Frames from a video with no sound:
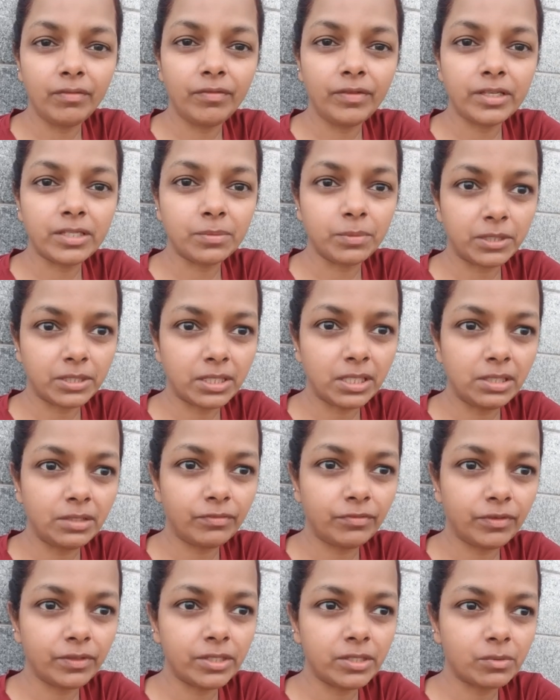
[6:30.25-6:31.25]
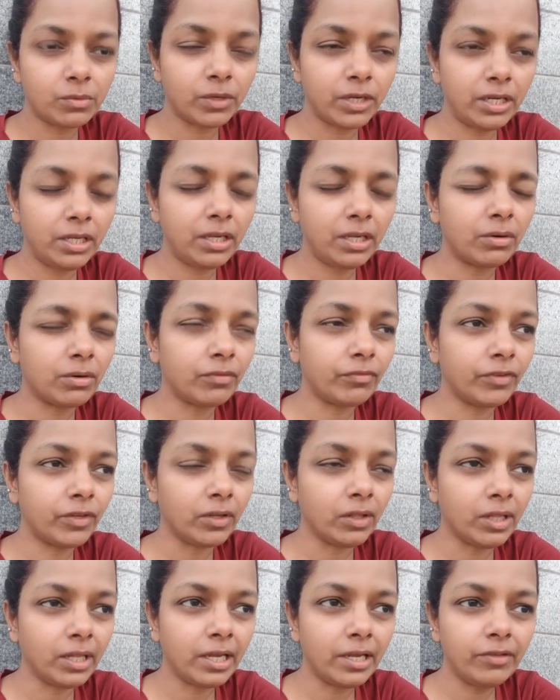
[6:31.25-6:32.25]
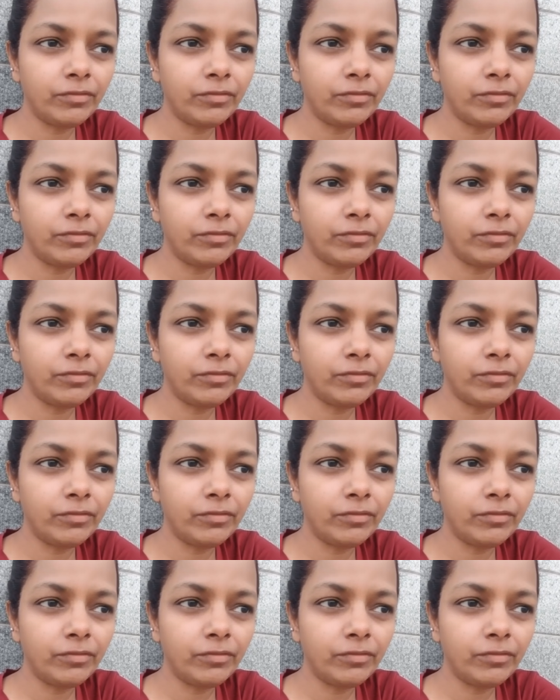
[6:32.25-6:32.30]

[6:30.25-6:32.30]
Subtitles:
especially the first 1 year of your life,